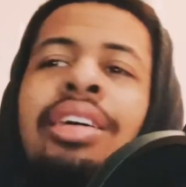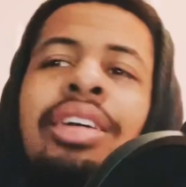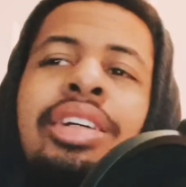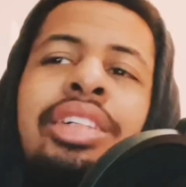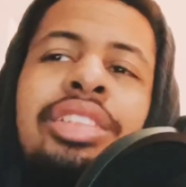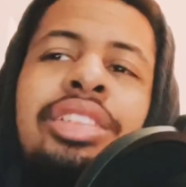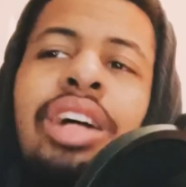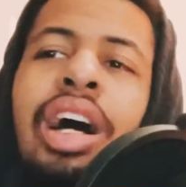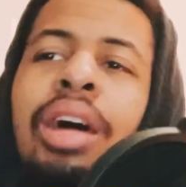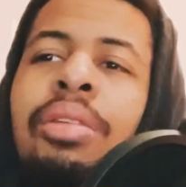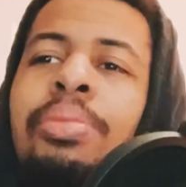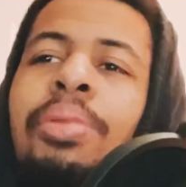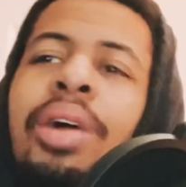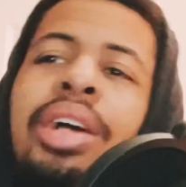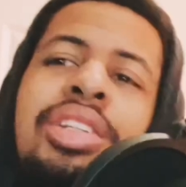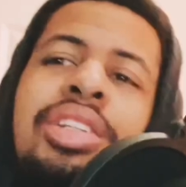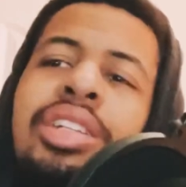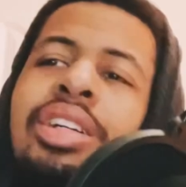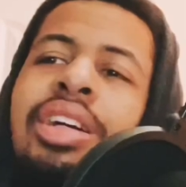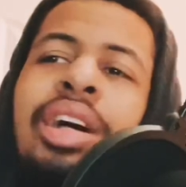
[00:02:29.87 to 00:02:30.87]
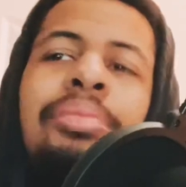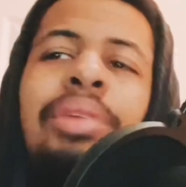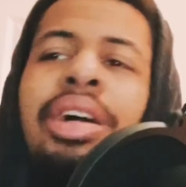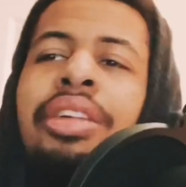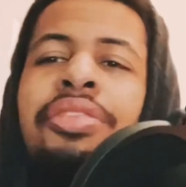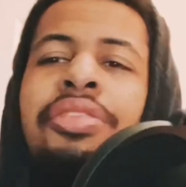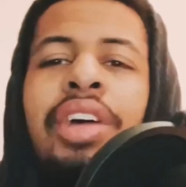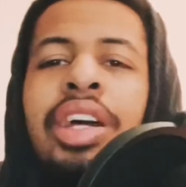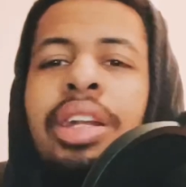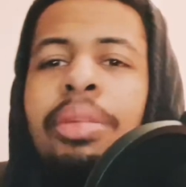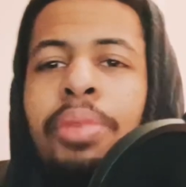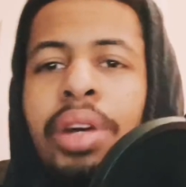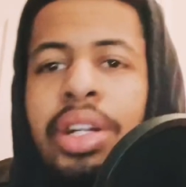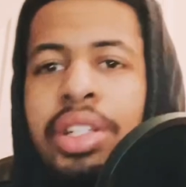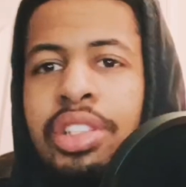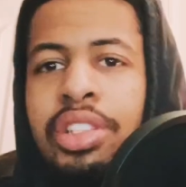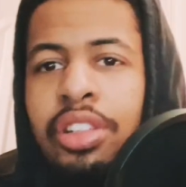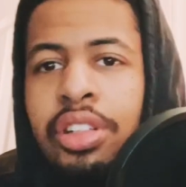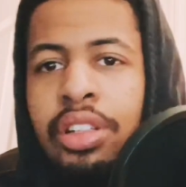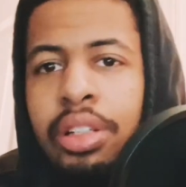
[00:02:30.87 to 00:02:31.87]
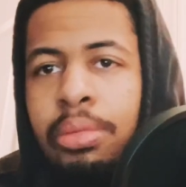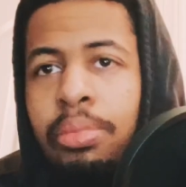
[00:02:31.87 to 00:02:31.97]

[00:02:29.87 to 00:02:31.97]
Starting with Bryce Young, I'm not a fan of Bryce Young.